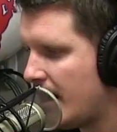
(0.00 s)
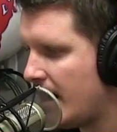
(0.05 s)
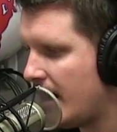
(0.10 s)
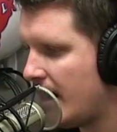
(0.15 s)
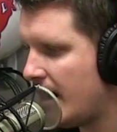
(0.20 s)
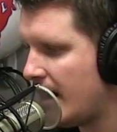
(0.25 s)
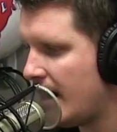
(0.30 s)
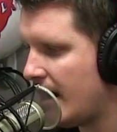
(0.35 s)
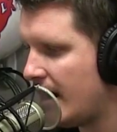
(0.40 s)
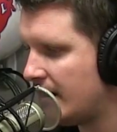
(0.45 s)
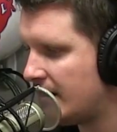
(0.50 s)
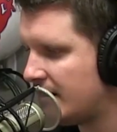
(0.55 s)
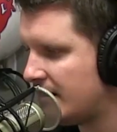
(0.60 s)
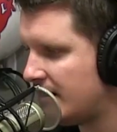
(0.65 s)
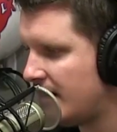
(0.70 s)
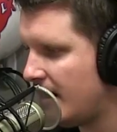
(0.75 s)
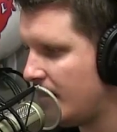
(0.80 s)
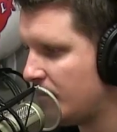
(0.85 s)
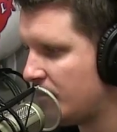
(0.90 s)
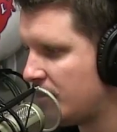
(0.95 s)
it
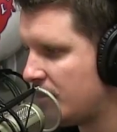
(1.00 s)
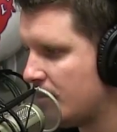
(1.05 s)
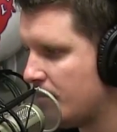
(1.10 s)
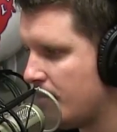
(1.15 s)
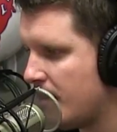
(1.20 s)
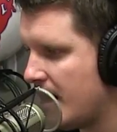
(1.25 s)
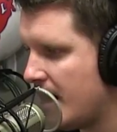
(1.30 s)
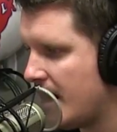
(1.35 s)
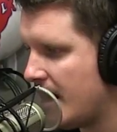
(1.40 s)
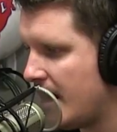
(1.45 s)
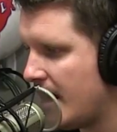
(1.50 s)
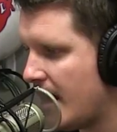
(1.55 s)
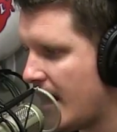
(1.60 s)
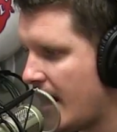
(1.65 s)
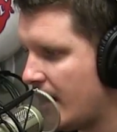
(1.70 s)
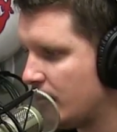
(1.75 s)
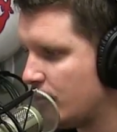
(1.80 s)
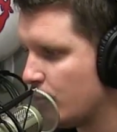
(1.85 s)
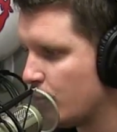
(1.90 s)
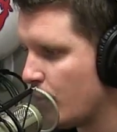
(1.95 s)
seems to me
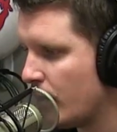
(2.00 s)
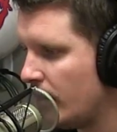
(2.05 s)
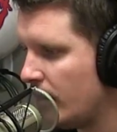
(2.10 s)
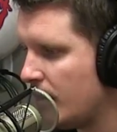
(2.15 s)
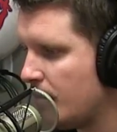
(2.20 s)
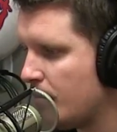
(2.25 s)
has really